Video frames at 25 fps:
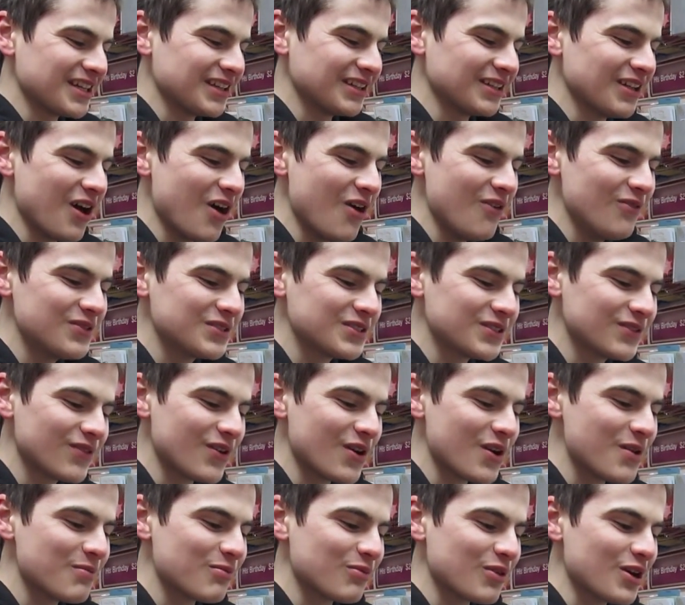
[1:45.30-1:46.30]
love is a
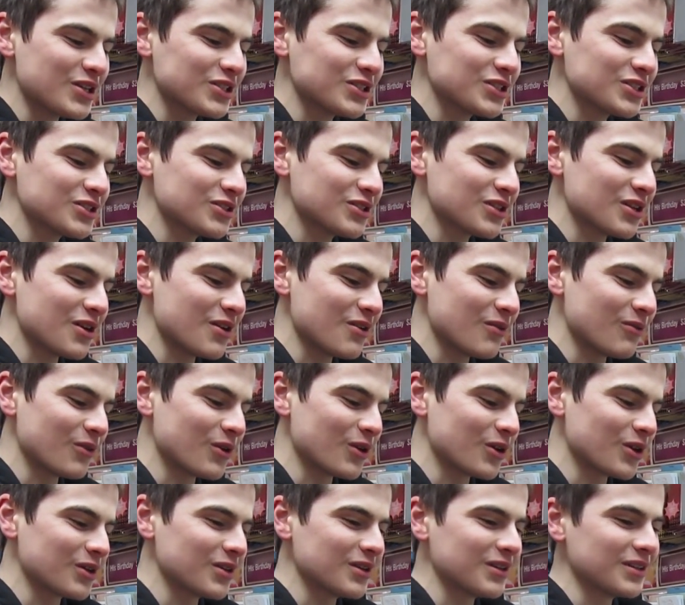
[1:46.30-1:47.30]
very precious
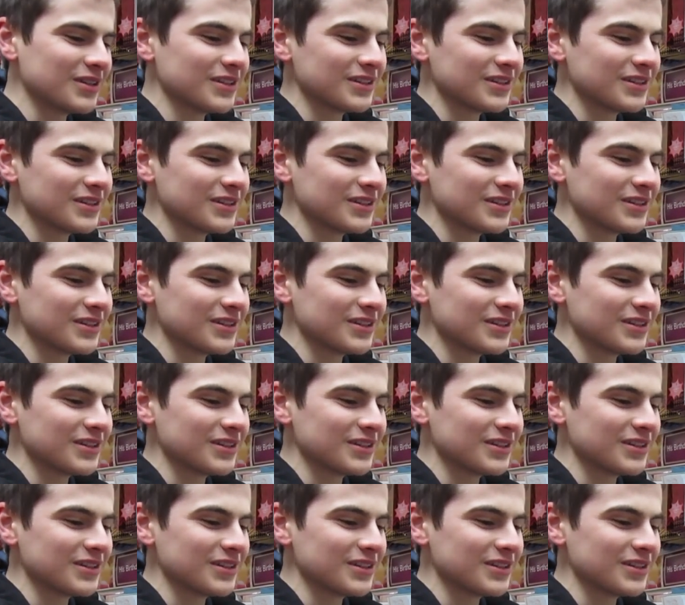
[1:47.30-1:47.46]
word.